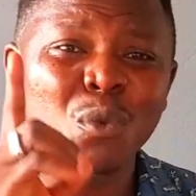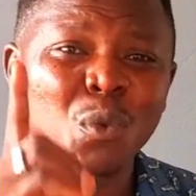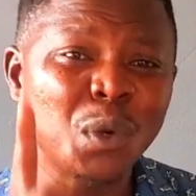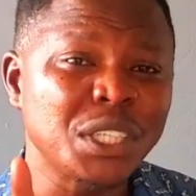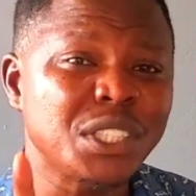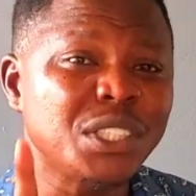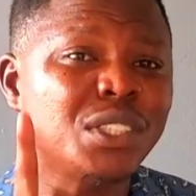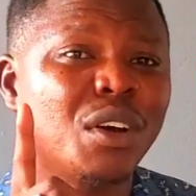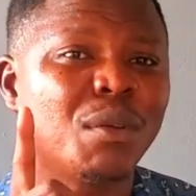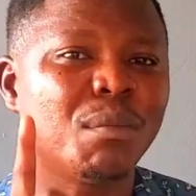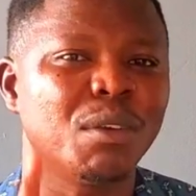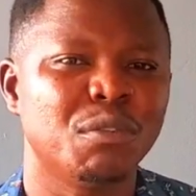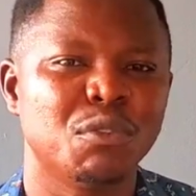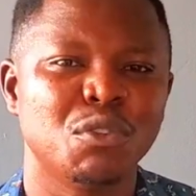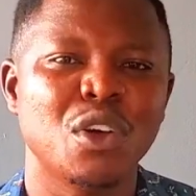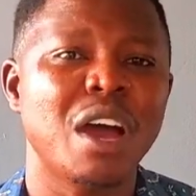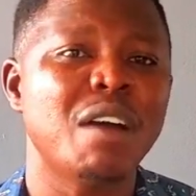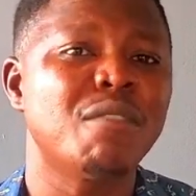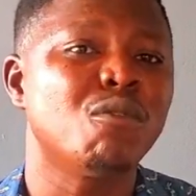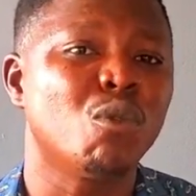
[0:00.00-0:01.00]
wisdom. If
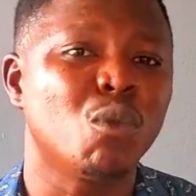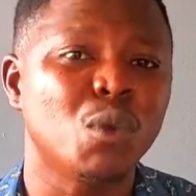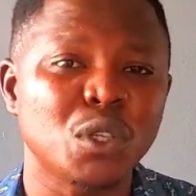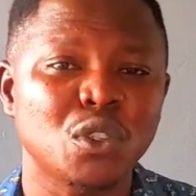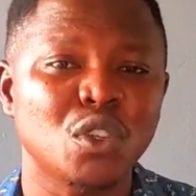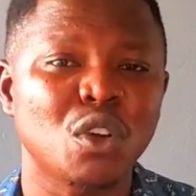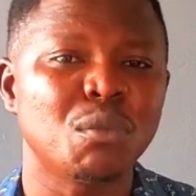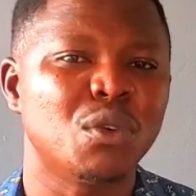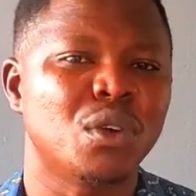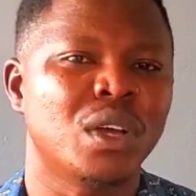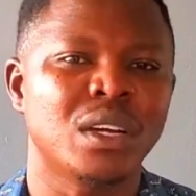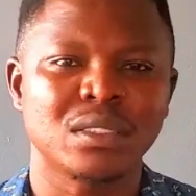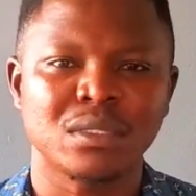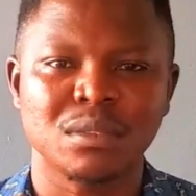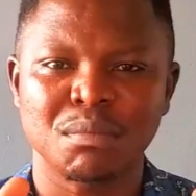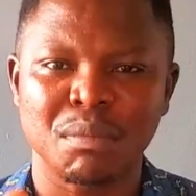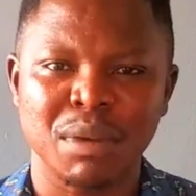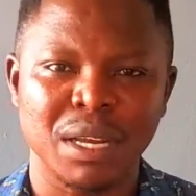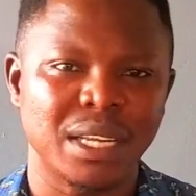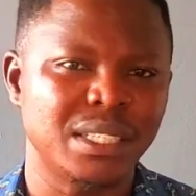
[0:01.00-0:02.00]
you don't have wisdom, you
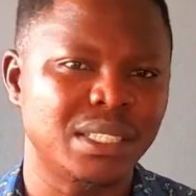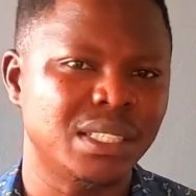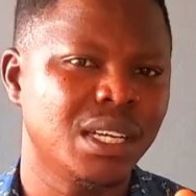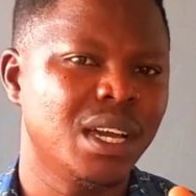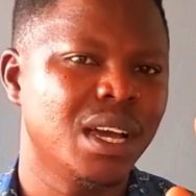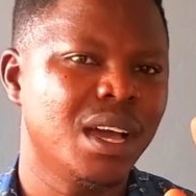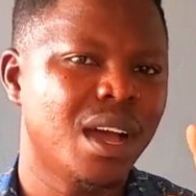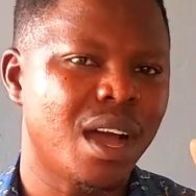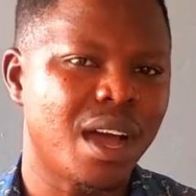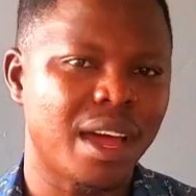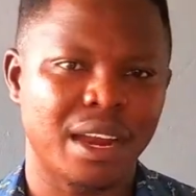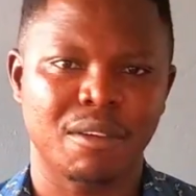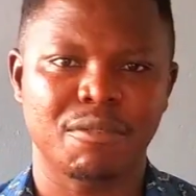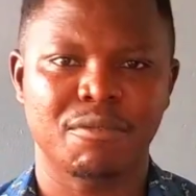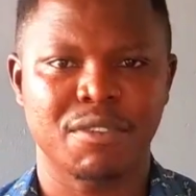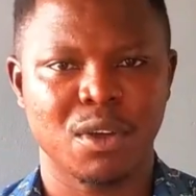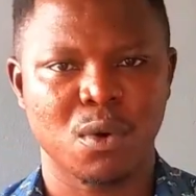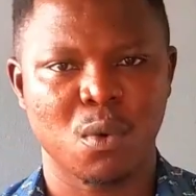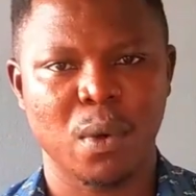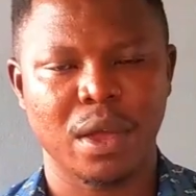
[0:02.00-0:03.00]
can't manage an
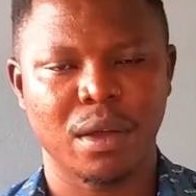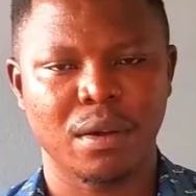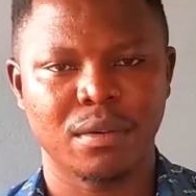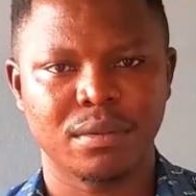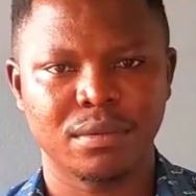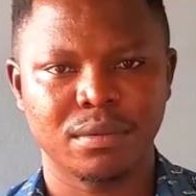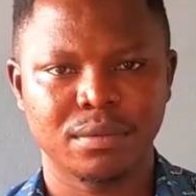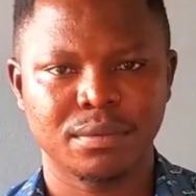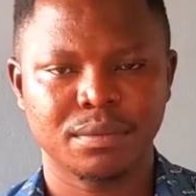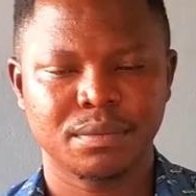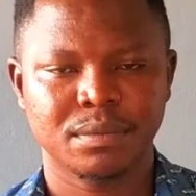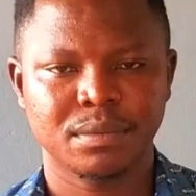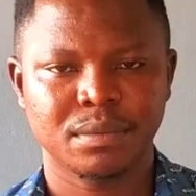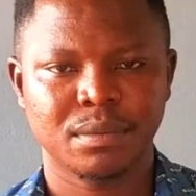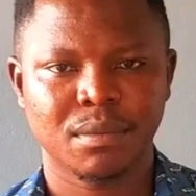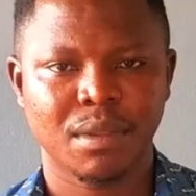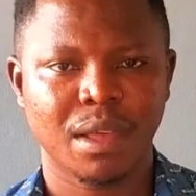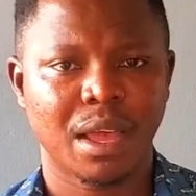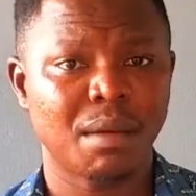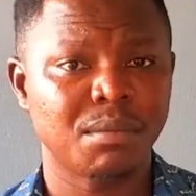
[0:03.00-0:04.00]
affair well.
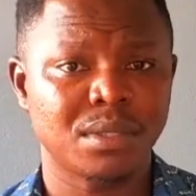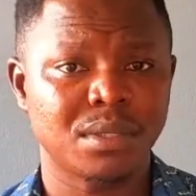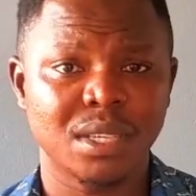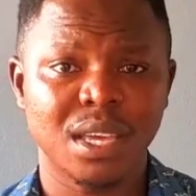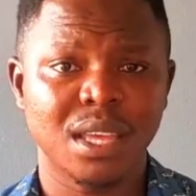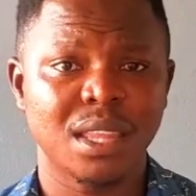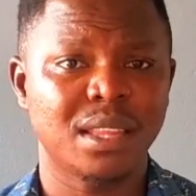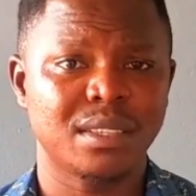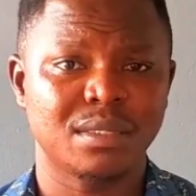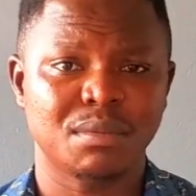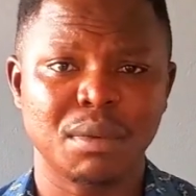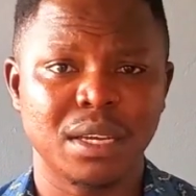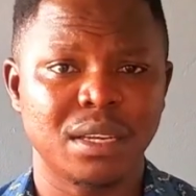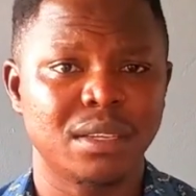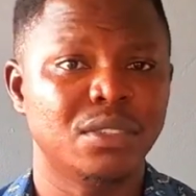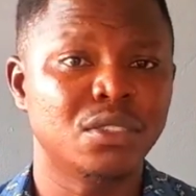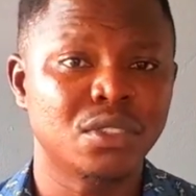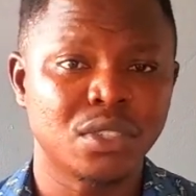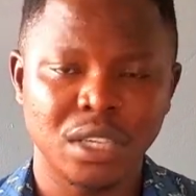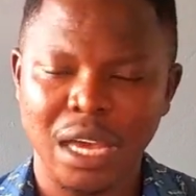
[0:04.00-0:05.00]
I'm saying this, man.
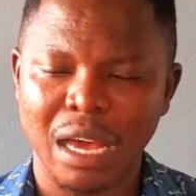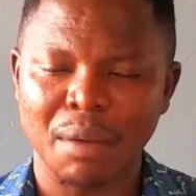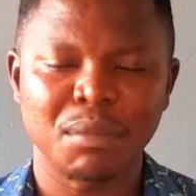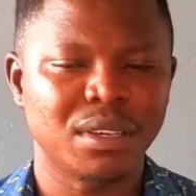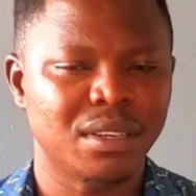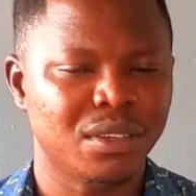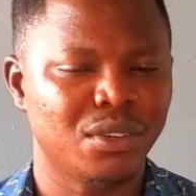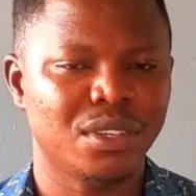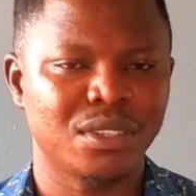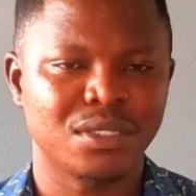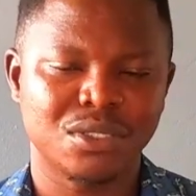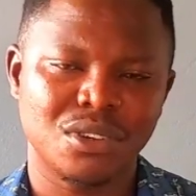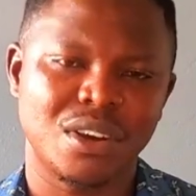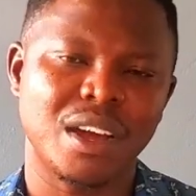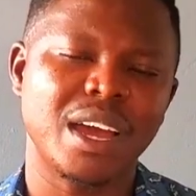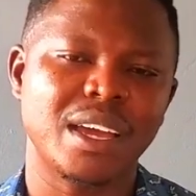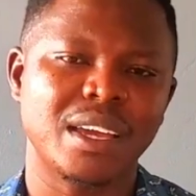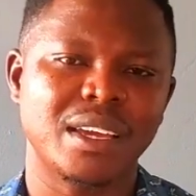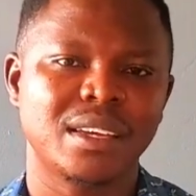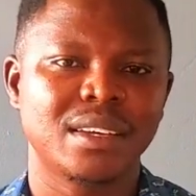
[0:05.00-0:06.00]
You can
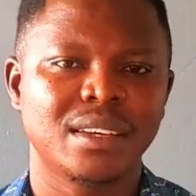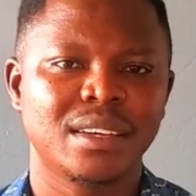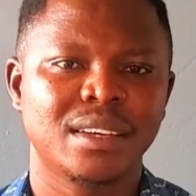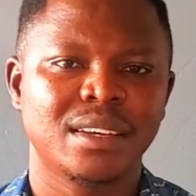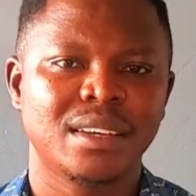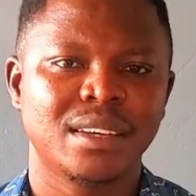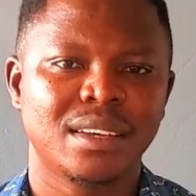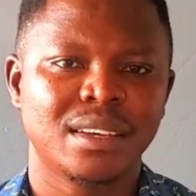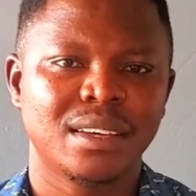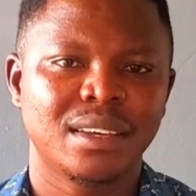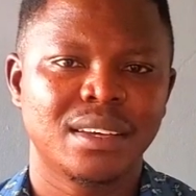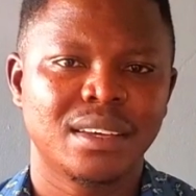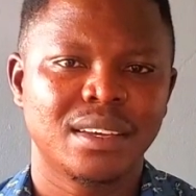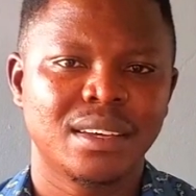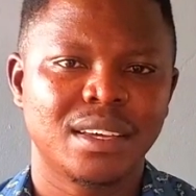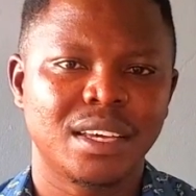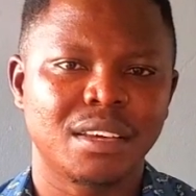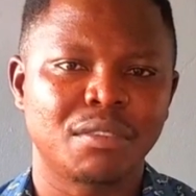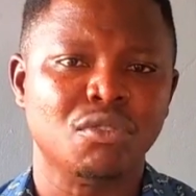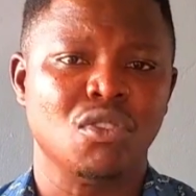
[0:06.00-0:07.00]
try.
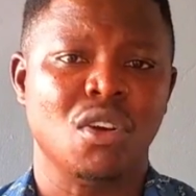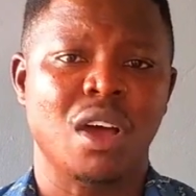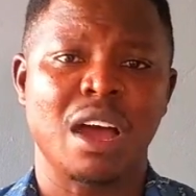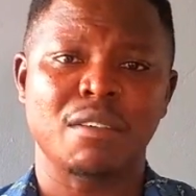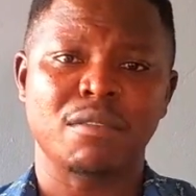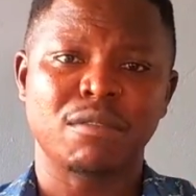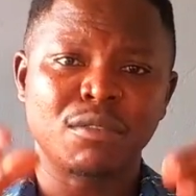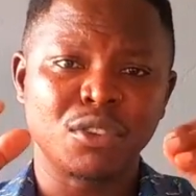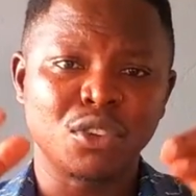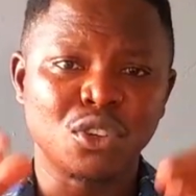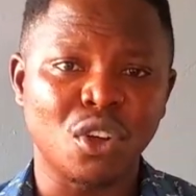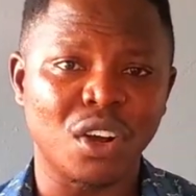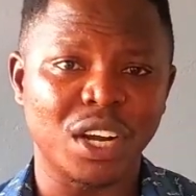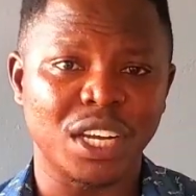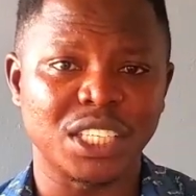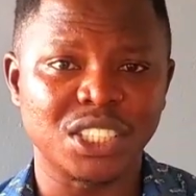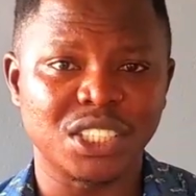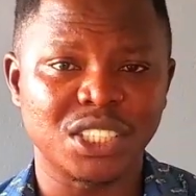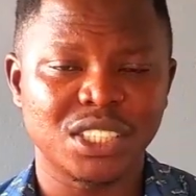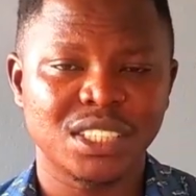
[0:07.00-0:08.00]
If you don't have
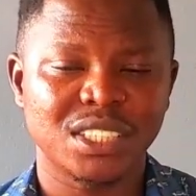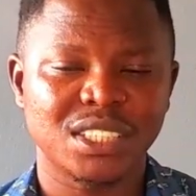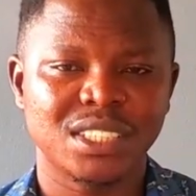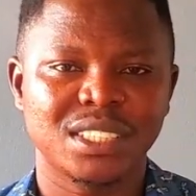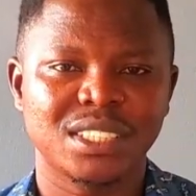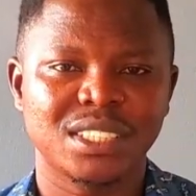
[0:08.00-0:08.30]
knowledge,